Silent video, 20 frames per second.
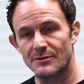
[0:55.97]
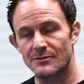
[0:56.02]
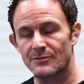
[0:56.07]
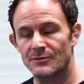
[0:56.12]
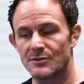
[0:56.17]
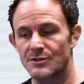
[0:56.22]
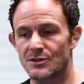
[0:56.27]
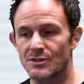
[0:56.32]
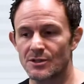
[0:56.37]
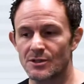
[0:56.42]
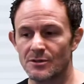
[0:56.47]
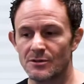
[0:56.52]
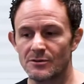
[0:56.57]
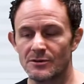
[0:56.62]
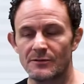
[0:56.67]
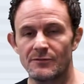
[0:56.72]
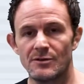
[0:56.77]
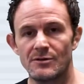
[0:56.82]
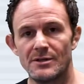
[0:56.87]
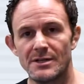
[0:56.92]
So
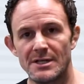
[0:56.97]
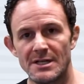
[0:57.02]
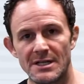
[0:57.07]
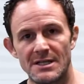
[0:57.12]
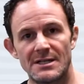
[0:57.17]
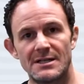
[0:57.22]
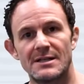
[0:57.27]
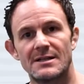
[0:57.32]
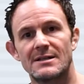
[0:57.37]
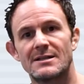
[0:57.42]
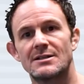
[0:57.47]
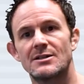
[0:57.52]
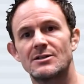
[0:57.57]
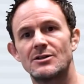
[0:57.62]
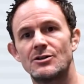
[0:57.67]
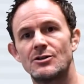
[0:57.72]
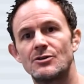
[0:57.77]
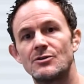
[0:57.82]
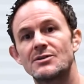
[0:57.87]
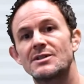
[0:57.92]
if you need to
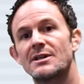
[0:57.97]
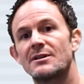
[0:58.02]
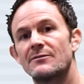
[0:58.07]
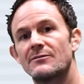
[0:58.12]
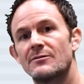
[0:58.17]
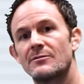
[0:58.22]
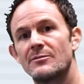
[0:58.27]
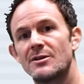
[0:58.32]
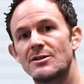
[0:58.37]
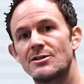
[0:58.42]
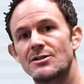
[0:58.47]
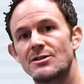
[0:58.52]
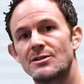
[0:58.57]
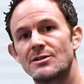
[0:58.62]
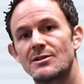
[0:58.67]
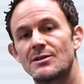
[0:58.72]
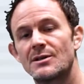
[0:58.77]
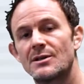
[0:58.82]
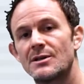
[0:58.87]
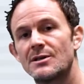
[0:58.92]
use that
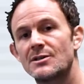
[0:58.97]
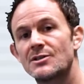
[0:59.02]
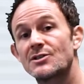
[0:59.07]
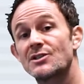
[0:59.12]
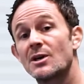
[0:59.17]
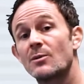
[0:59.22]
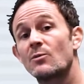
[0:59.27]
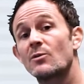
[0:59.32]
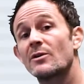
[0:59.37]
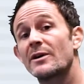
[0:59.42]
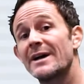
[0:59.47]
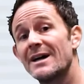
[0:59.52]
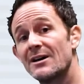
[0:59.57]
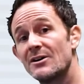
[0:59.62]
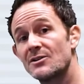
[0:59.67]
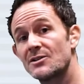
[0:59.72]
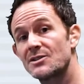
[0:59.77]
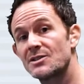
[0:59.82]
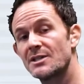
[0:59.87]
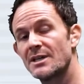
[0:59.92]
information somewhere
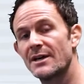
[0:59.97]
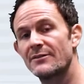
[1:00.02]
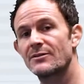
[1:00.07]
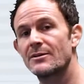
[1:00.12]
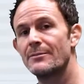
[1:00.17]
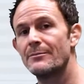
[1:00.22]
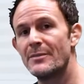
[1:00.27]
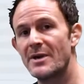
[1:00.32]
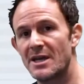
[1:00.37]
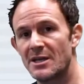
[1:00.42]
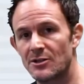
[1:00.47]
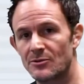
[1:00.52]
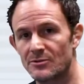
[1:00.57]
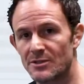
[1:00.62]
else, you have to manually